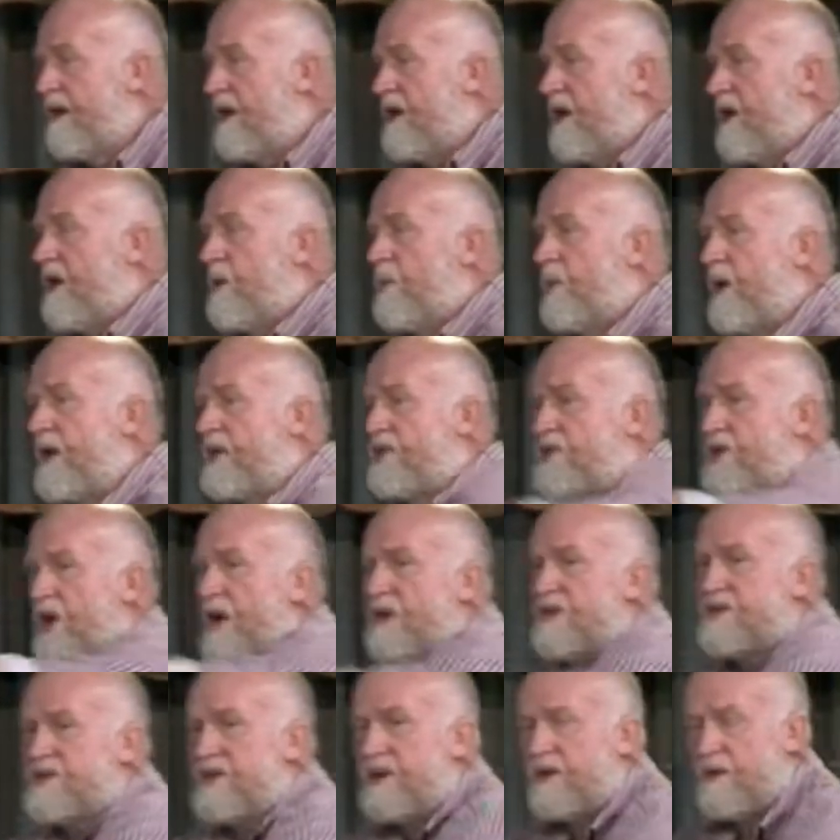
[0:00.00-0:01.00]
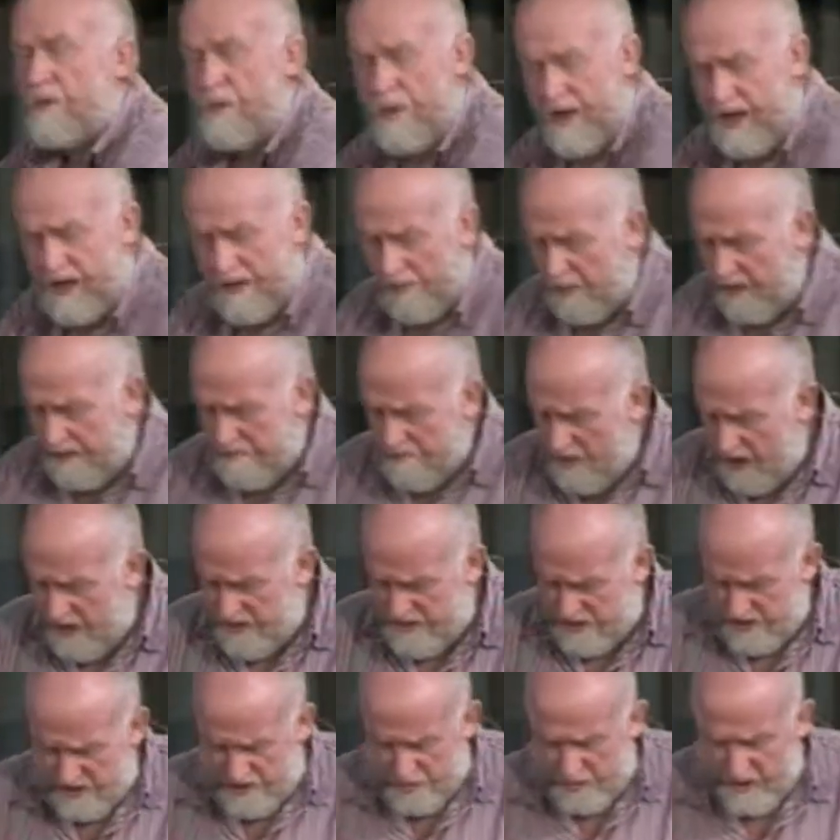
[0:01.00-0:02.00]
When
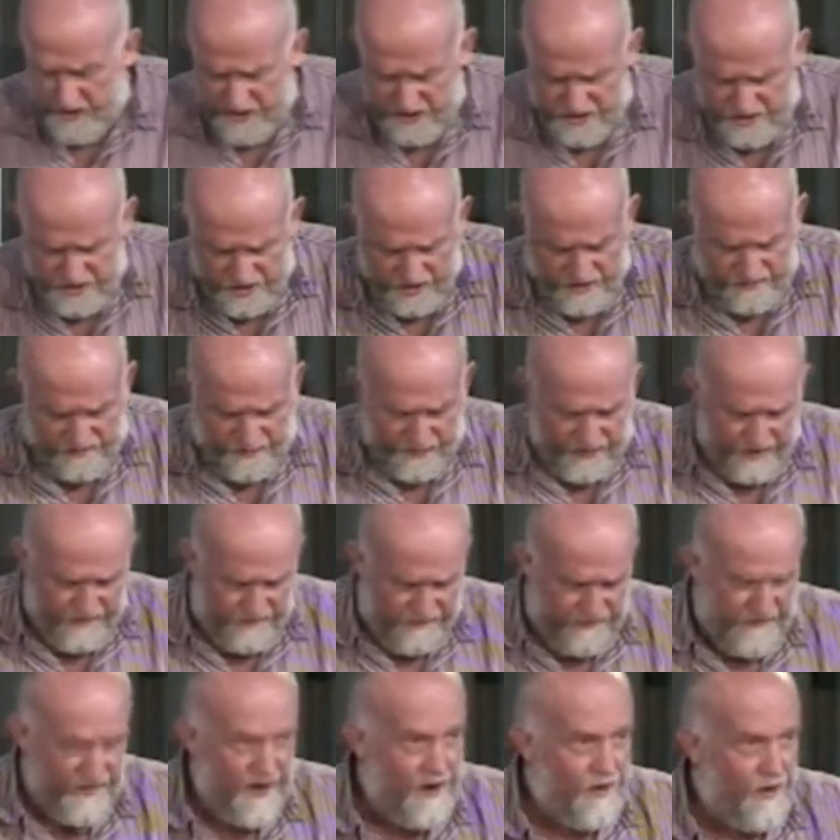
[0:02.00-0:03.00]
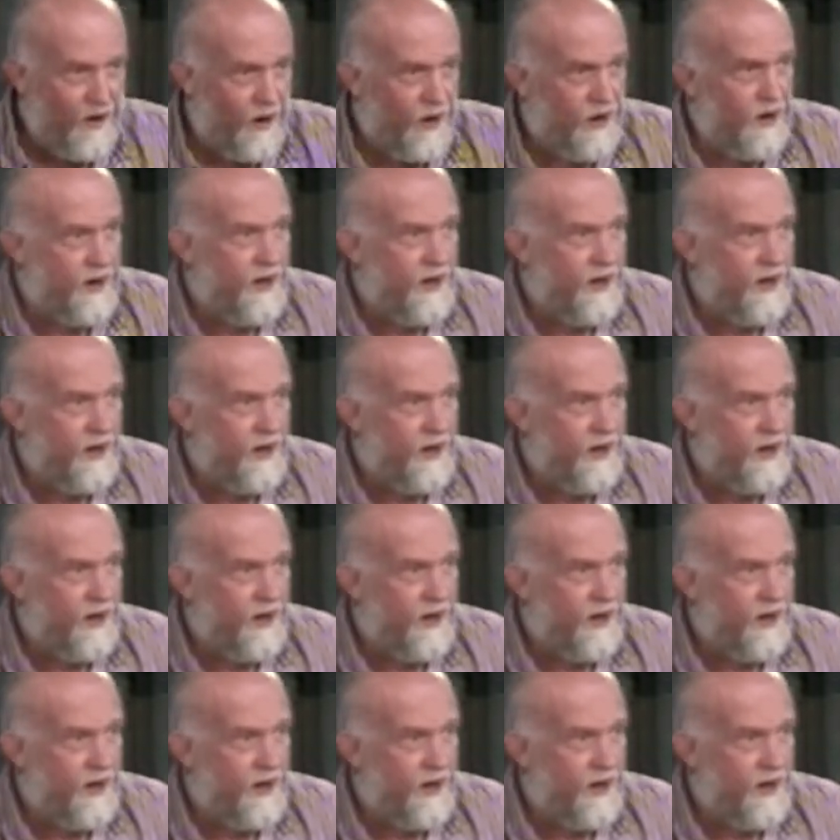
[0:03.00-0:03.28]
Moses went and stood in front of Pharaoh,